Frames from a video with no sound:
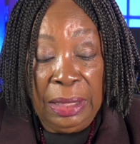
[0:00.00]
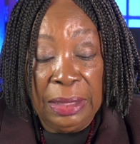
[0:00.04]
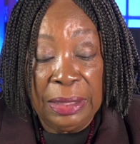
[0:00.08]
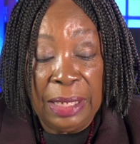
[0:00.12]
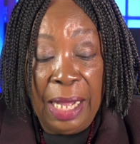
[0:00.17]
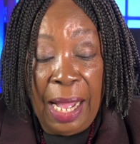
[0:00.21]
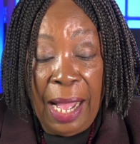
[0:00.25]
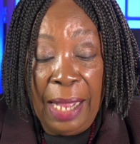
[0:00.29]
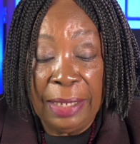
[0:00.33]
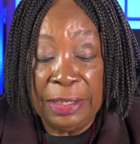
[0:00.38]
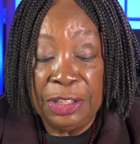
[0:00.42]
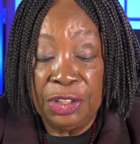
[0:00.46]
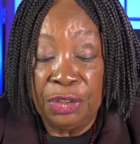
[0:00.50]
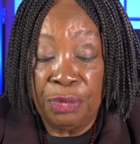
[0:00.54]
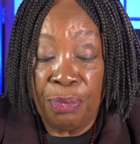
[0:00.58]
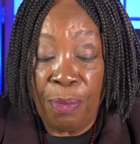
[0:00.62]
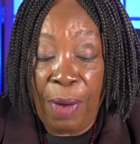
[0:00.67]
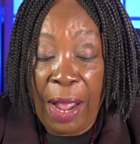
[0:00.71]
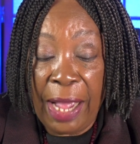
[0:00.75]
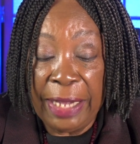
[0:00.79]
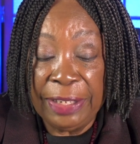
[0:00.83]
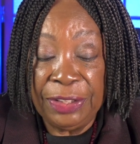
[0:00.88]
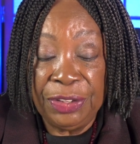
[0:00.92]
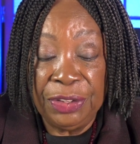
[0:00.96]
God is
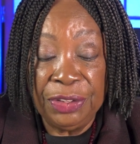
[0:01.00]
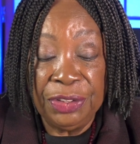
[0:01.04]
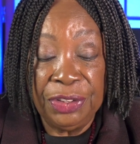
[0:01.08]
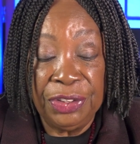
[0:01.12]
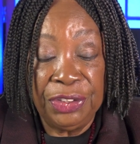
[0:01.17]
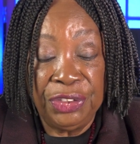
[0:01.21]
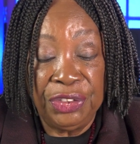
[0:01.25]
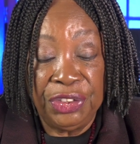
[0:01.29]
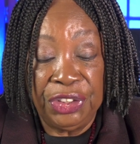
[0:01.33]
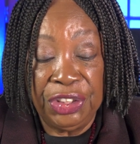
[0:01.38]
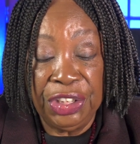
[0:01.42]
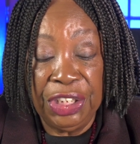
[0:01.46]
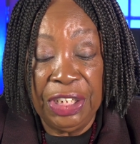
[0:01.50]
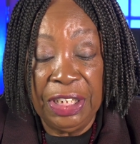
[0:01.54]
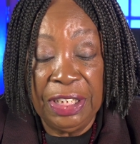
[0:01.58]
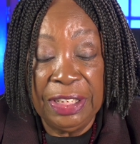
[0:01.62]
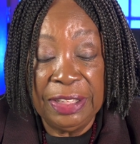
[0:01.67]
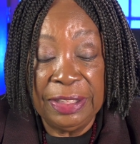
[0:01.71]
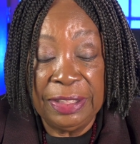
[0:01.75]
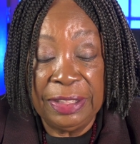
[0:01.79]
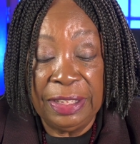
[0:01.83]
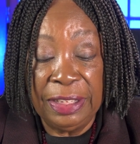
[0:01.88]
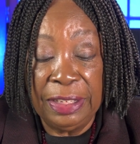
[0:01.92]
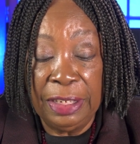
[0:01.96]
righteous,
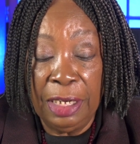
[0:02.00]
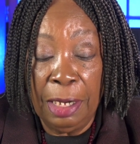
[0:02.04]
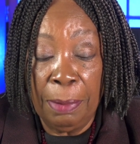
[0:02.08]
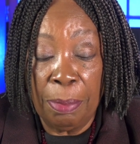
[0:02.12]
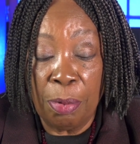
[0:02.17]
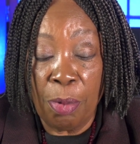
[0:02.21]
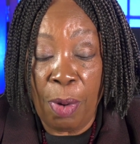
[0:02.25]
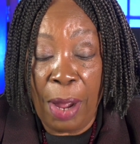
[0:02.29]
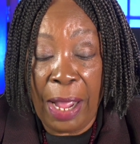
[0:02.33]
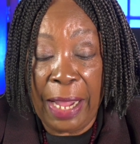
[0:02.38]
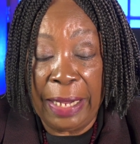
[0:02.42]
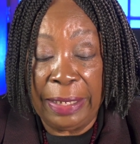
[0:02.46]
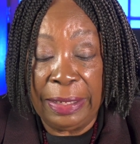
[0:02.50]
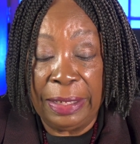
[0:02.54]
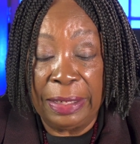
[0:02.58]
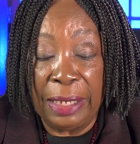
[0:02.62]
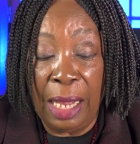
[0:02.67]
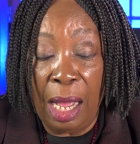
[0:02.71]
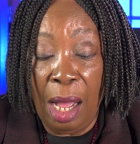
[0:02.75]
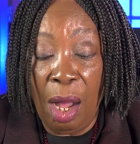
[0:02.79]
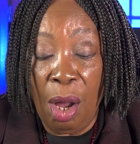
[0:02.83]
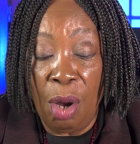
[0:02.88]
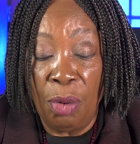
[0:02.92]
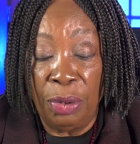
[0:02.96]
just, and upright in
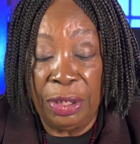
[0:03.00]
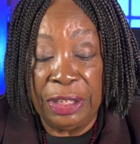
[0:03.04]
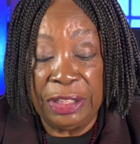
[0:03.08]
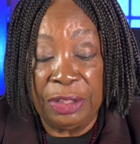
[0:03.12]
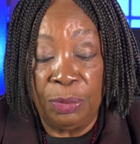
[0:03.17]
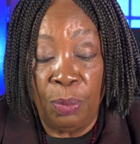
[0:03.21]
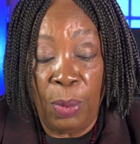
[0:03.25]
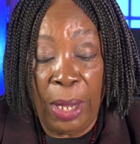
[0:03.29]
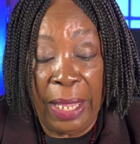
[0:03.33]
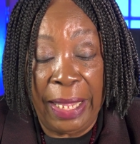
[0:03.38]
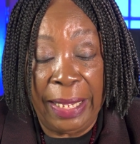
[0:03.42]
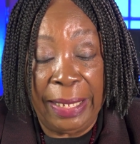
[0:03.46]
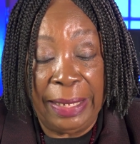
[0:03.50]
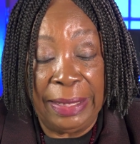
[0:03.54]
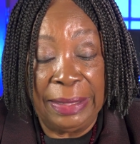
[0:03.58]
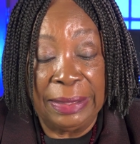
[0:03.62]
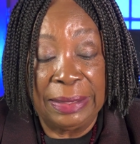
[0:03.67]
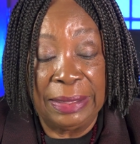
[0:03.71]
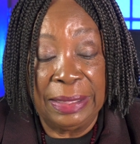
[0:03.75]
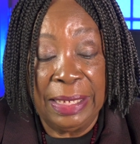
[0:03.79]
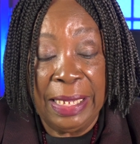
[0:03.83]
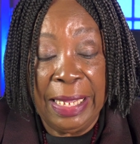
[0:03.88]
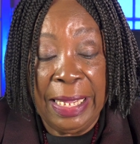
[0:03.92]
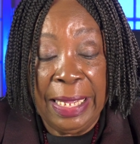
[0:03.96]
all his
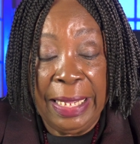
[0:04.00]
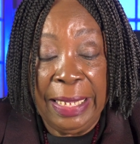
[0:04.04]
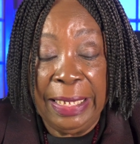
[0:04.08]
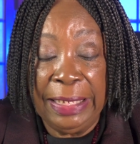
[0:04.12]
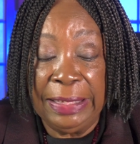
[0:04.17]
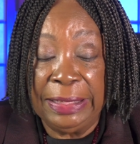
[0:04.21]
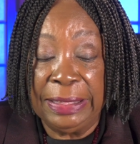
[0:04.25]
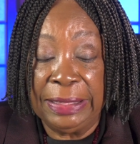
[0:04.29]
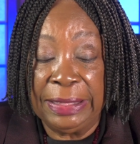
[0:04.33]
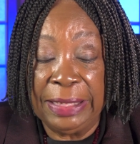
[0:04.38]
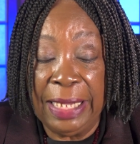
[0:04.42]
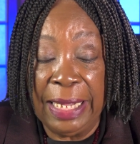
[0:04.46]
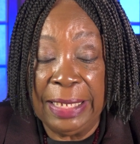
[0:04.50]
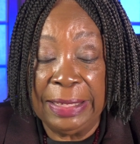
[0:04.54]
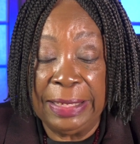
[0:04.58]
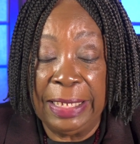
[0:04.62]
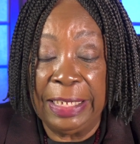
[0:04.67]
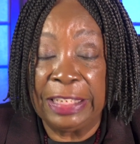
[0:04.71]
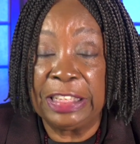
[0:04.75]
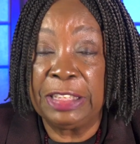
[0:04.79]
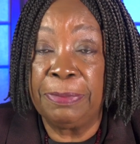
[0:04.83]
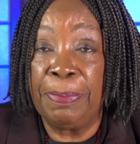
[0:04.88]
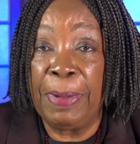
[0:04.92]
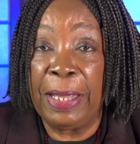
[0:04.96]
ways. He set
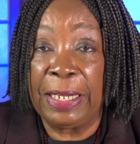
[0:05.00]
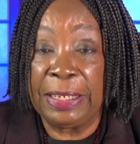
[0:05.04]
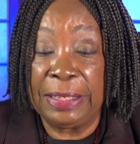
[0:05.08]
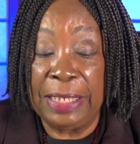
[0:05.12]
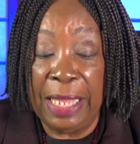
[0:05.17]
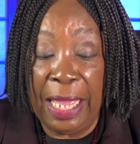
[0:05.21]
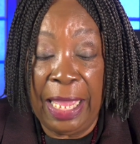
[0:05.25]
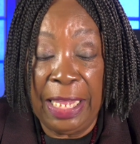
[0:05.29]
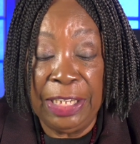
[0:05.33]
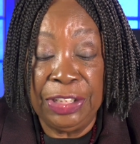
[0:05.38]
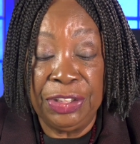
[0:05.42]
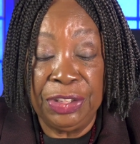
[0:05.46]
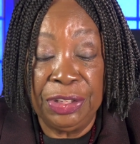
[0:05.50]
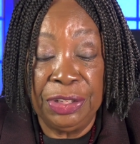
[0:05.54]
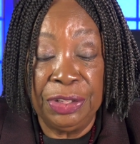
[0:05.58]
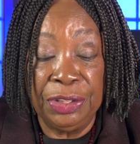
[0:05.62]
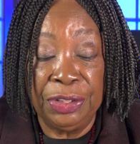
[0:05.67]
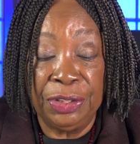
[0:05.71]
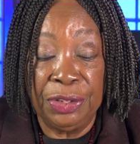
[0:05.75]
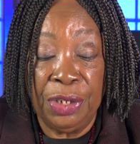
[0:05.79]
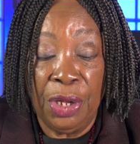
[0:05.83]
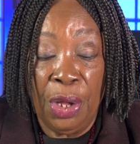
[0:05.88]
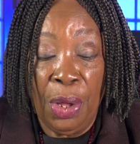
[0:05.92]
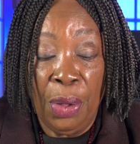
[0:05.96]

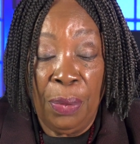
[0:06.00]
expectations